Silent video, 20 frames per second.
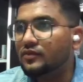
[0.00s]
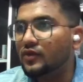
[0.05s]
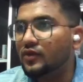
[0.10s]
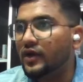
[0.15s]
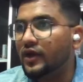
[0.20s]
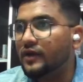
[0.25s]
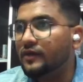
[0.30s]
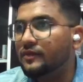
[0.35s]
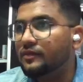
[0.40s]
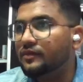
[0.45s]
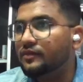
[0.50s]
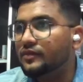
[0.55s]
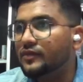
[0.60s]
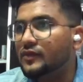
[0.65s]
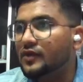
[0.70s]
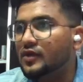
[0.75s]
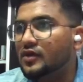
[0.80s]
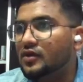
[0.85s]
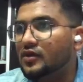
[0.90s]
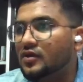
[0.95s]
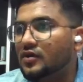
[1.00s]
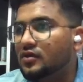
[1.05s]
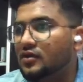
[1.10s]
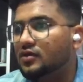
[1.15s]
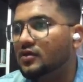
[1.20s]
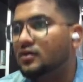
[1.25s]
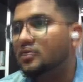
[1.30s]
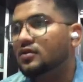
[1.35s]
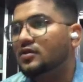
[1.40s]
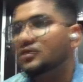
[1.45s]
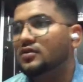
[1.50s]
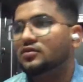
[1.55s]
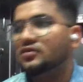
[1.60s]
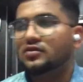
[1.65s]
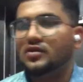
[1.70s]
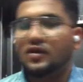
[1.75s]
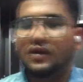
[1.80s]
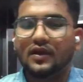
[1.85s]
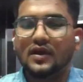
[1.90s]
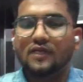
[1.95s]
Okay.
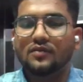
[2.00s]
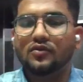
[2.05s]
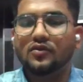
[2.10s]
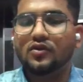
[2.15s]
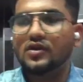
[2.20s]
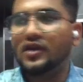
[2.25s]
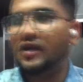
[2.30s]
So I will come to